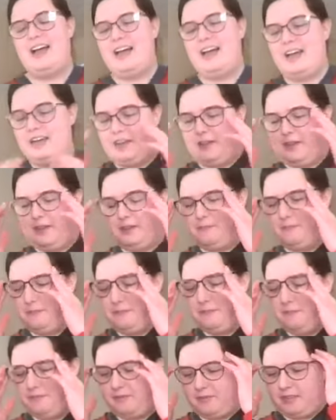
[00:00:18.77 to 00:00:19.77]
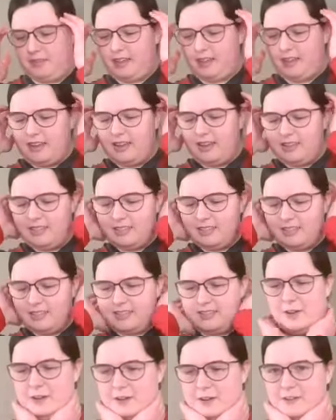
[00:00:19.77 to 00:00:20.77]
Um,
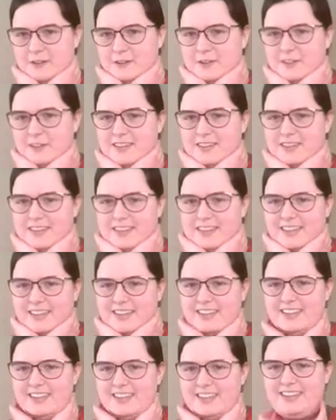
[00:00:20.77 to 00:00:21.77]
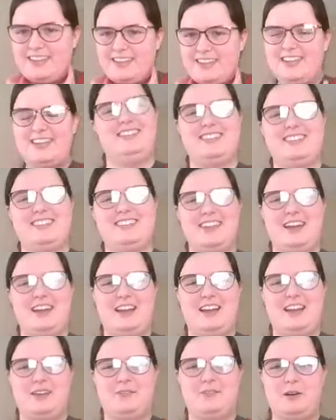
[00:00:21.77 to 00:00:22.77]
so yeah,
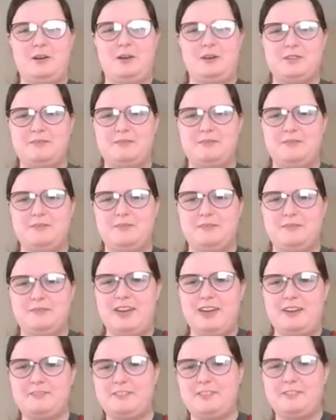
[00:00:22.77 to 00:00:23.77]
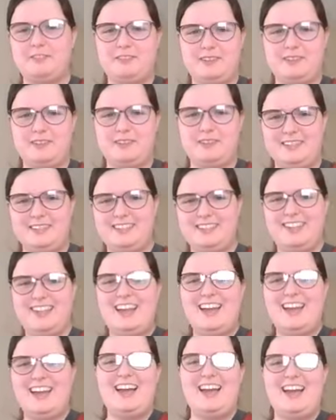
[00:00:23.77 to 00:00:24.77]
welcome everyone.
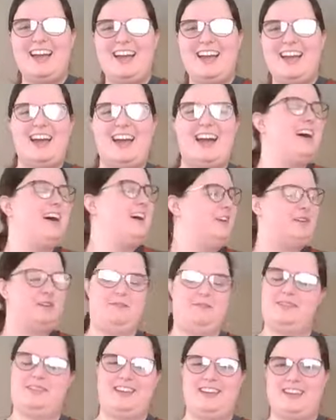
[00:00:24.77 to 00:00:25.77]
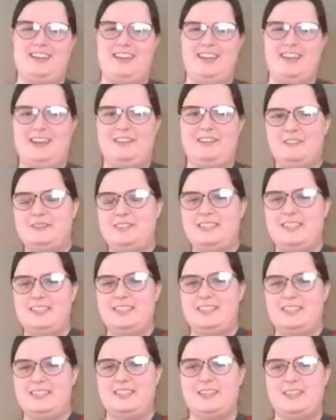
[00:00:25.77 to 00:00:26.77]
I hope that everyone
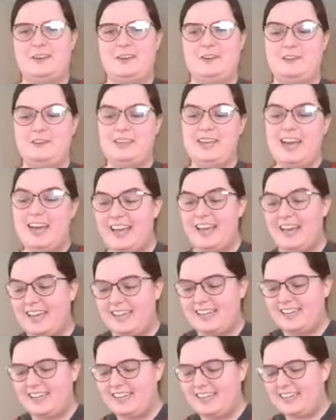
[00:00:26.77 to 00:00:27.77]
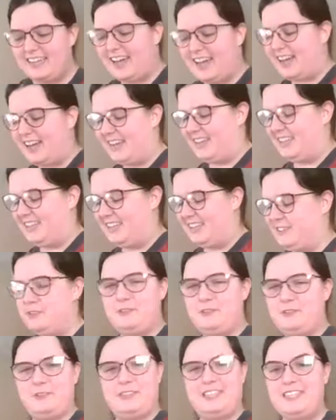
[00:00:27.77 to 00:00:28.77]
is okay
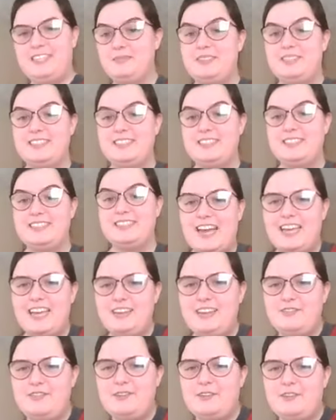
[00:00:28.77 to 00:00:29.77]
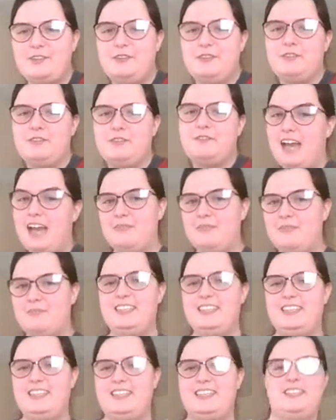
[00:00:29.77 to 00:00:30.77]
and you're keeping safe, you and your
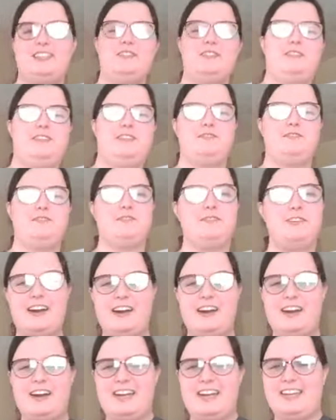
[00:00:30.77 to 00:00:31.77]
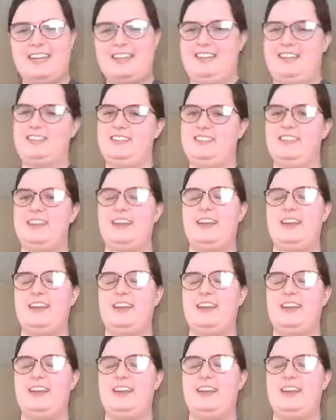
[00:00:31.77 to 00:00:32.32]
families are doing alright, and